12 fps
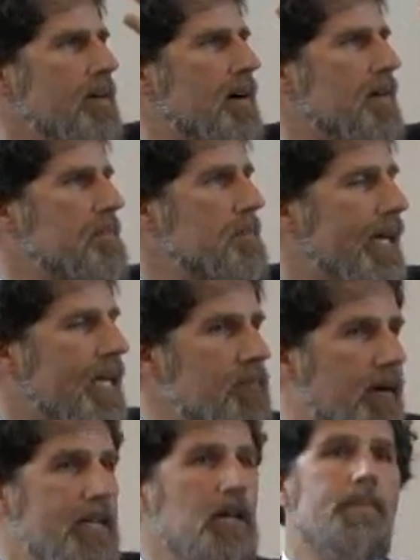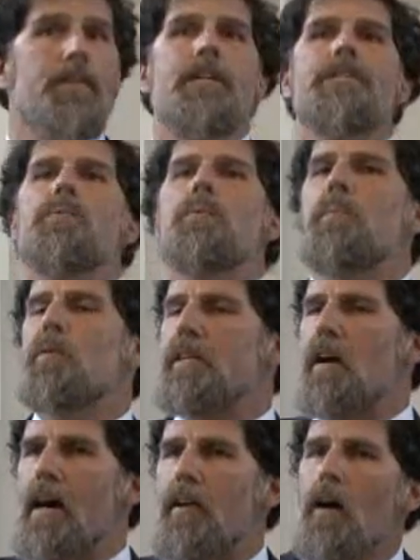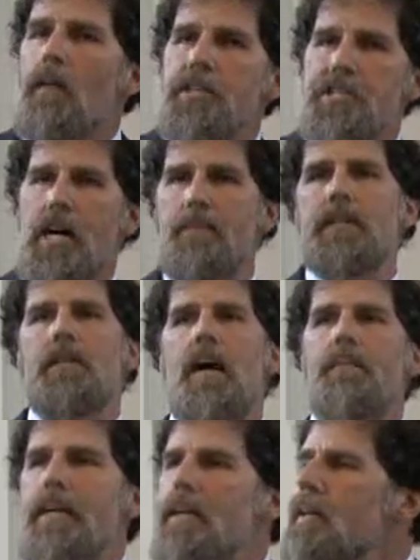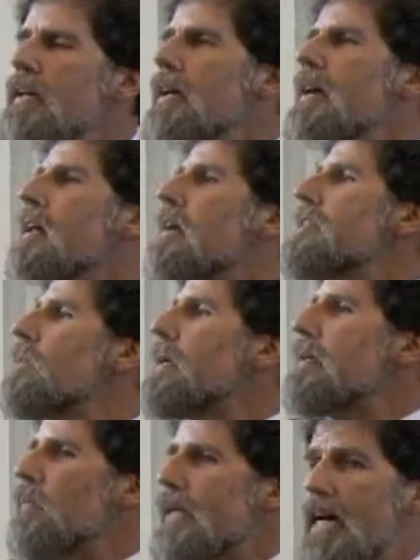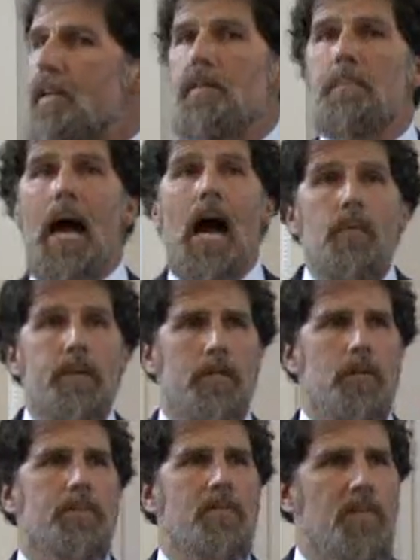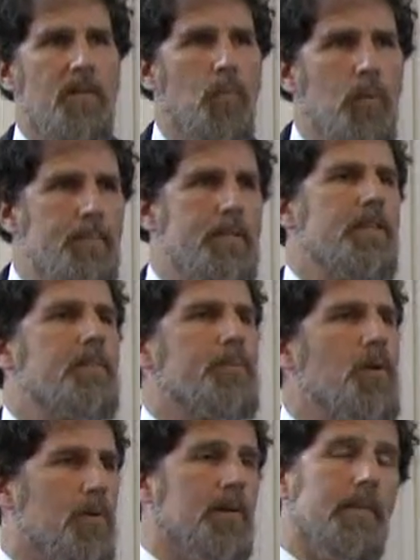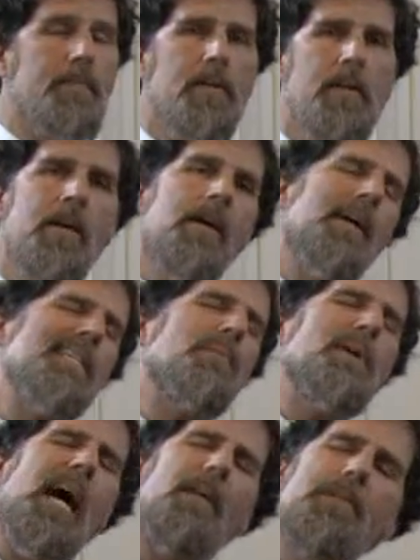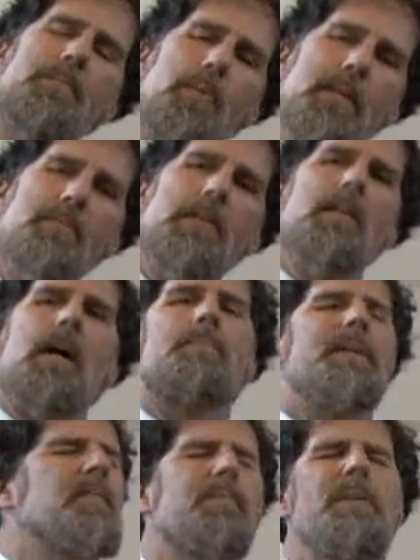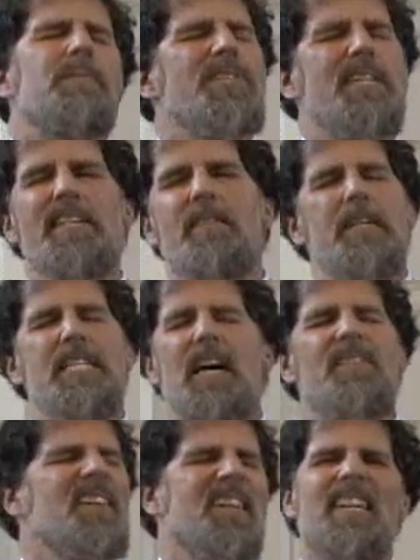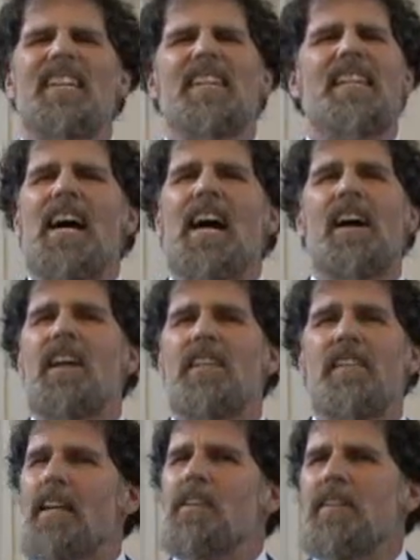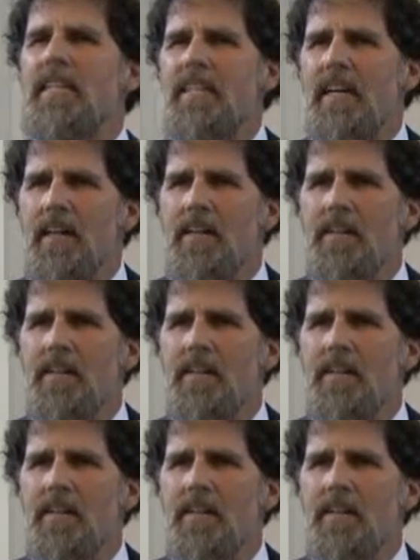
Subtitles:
making money off of this were pulling at all the stops and lobbying. And I said, we had an empowerment group of women in the program. I said, we have to bring them to lobby. And people said to my staff, nah, not a good idea.